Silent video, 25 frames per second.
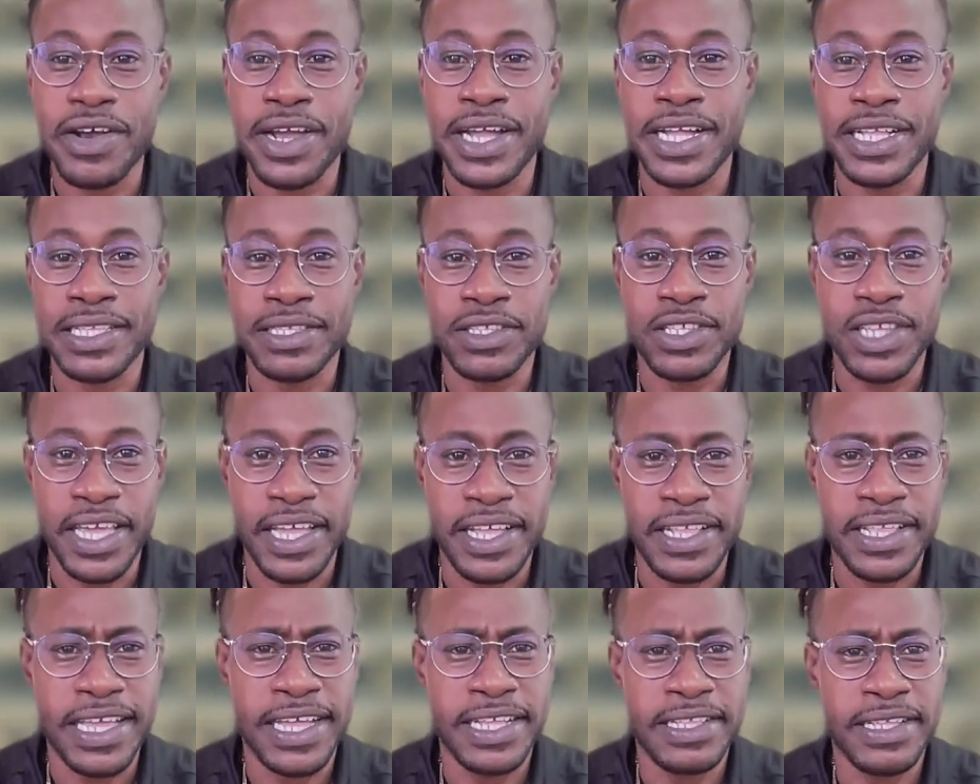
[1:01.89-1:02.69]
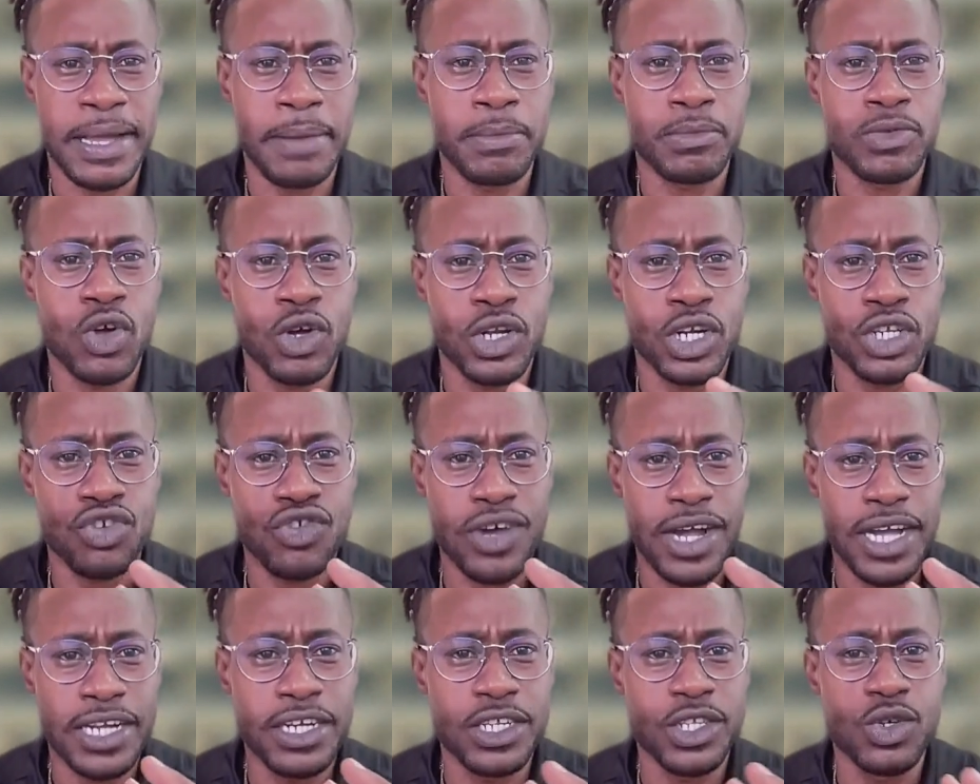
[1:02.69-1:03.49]
And I'm going to
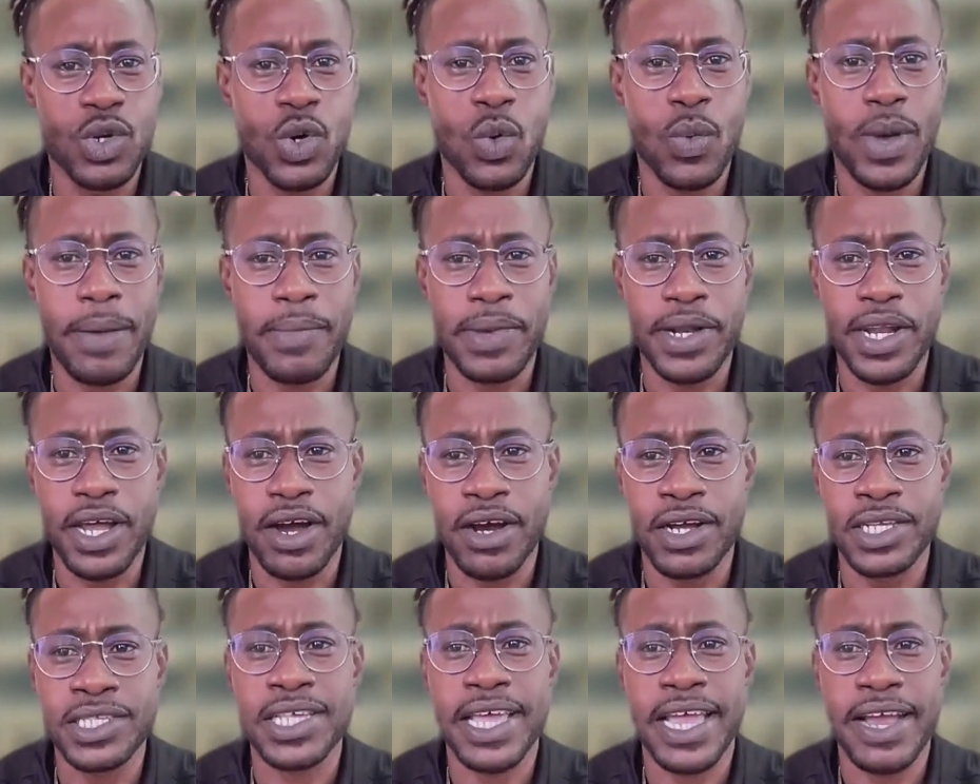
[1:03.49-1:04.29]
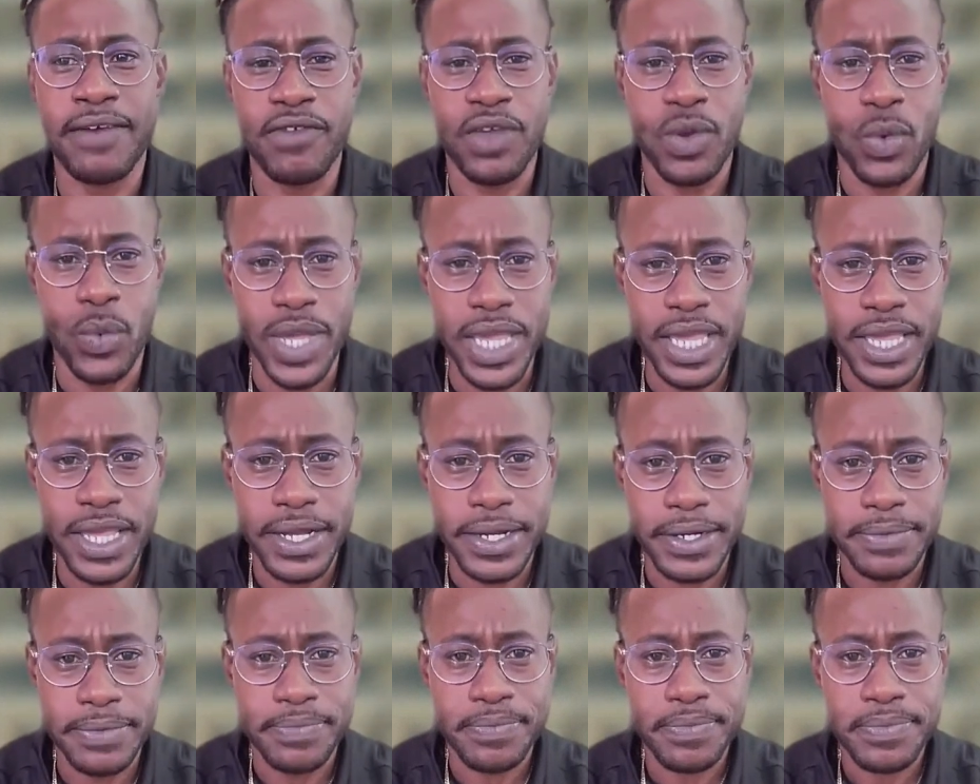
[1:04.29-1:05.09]
try to do the webinars every week
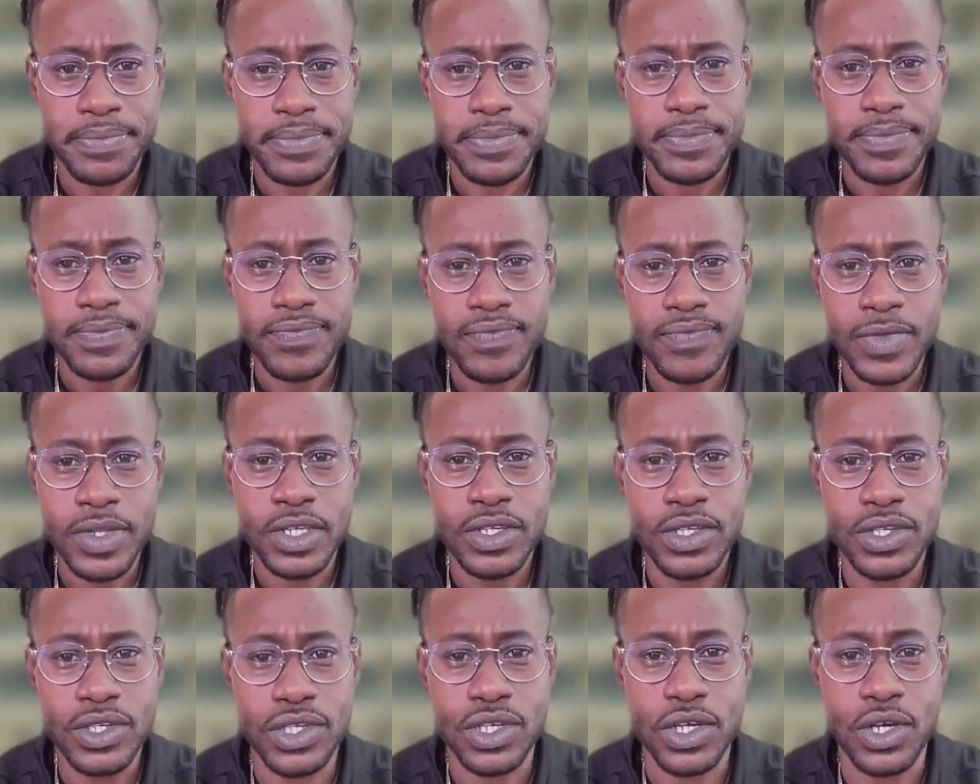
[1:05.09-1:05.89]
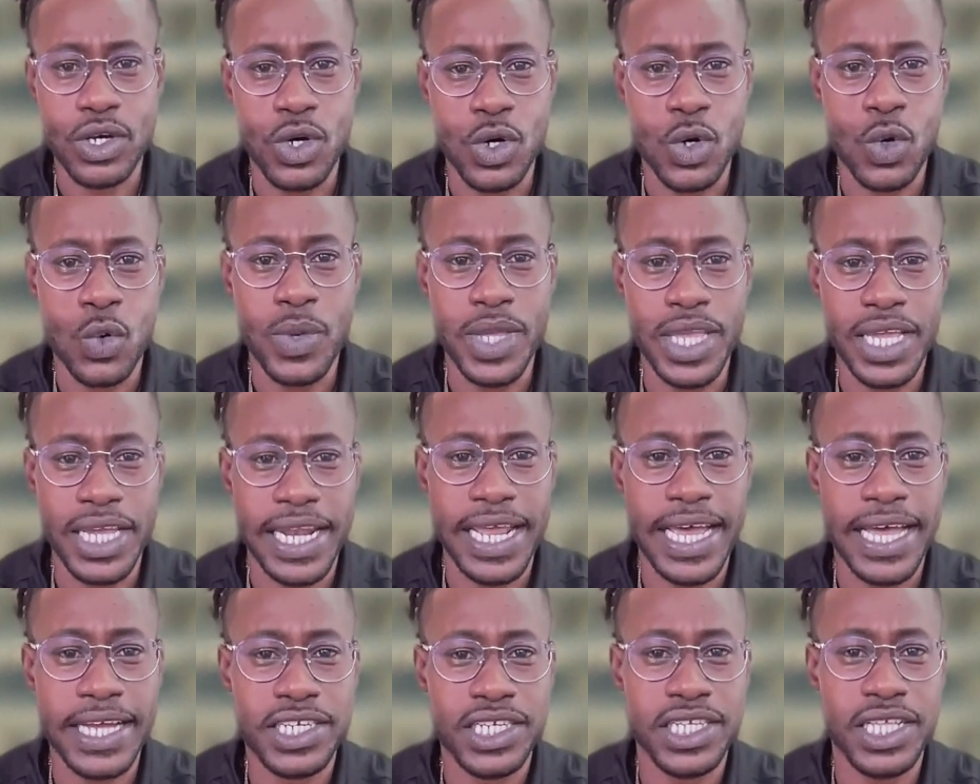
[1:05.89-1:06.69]
so we can
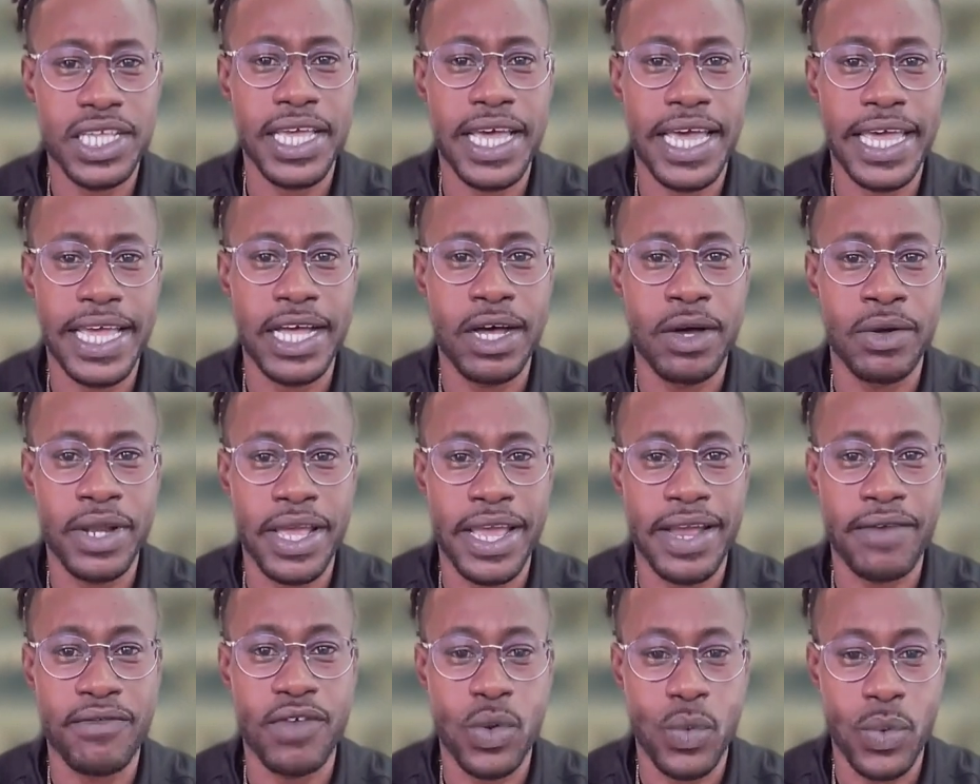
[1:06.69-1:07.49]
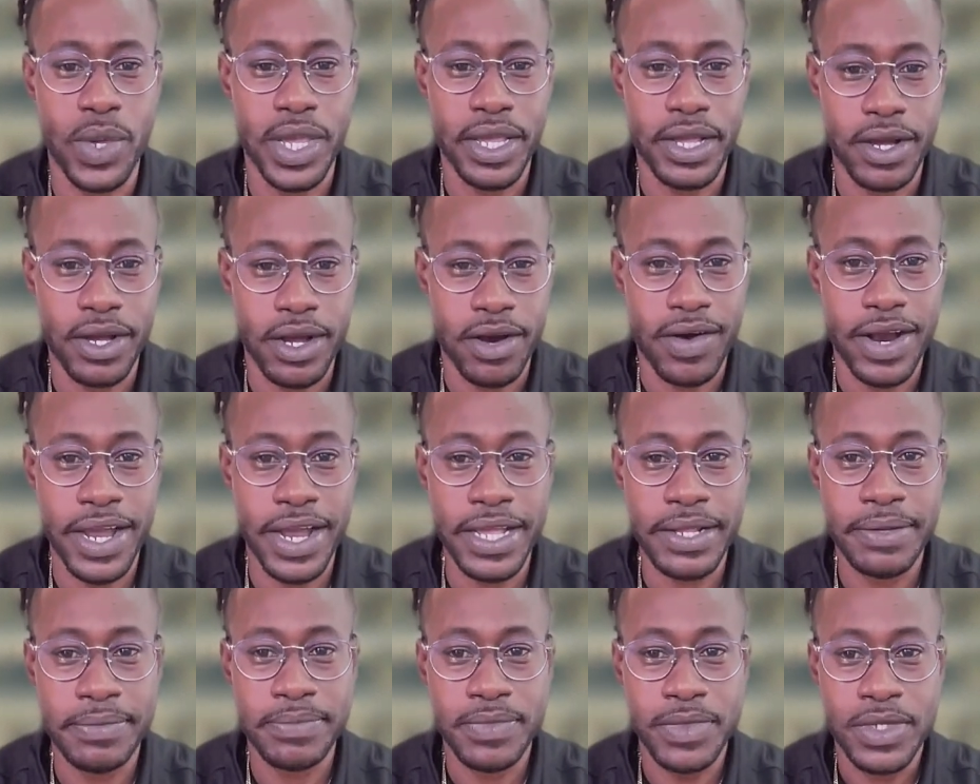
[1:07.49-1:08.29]
actually hang out every week. All right.